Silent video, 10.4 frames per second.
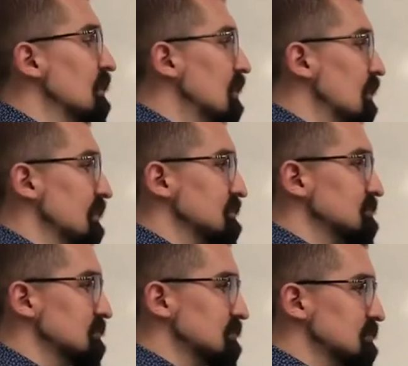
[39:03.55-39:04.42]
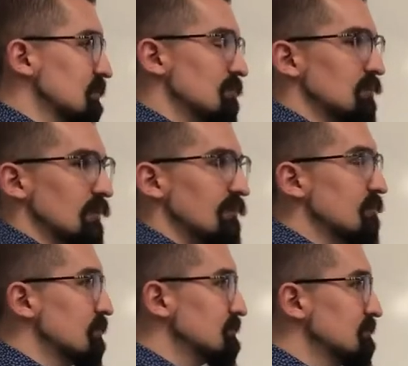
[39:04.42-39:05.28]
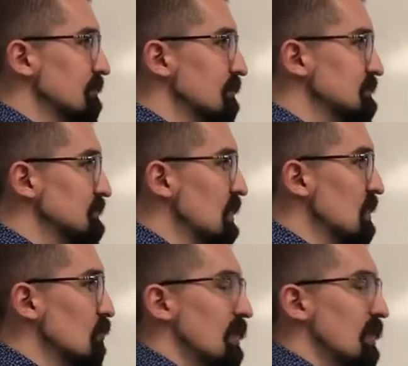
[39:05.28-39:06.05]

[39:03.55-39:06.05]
Uh, that's just straight belief perseverance, right?